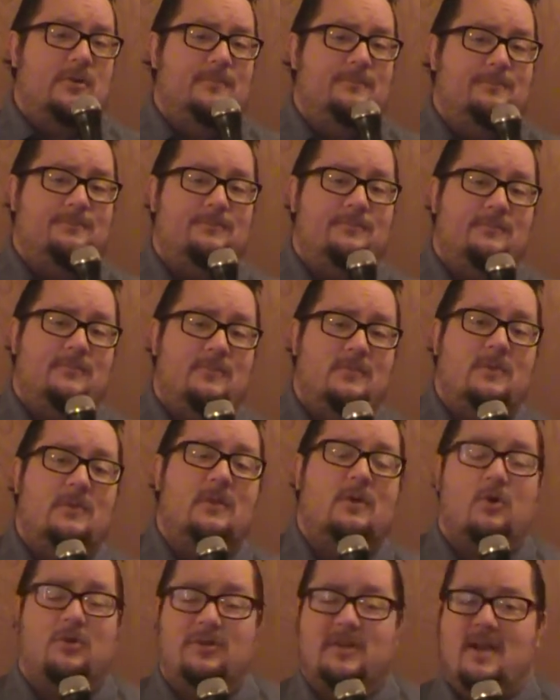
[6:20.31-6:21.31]

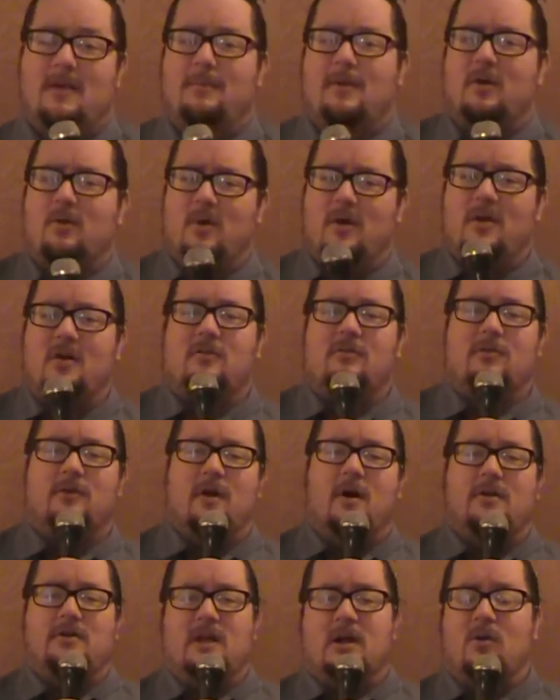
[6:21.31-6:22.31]
Of course, he had a big win over
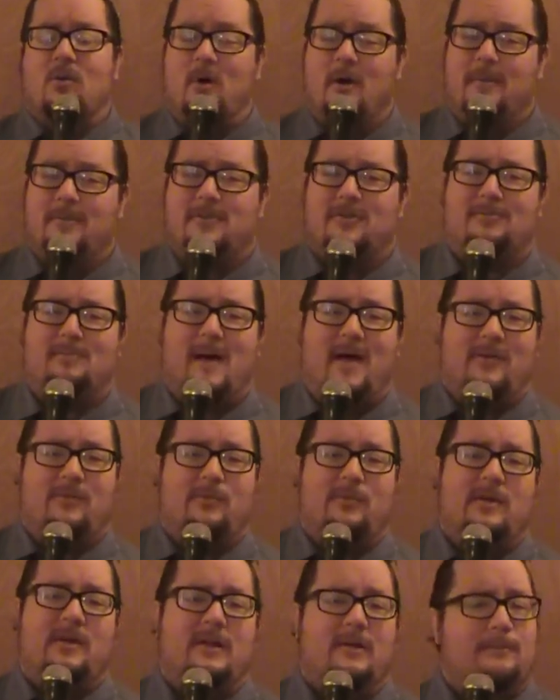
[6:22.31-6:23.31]
uh, Doug Williams this past
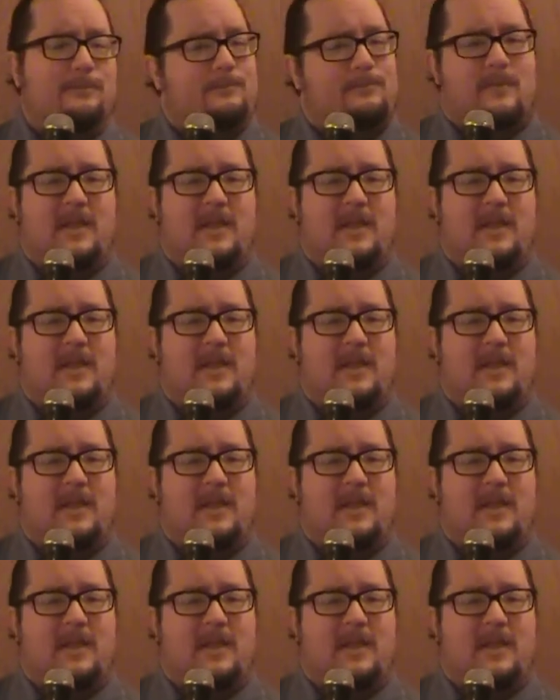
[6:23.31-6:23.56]
week,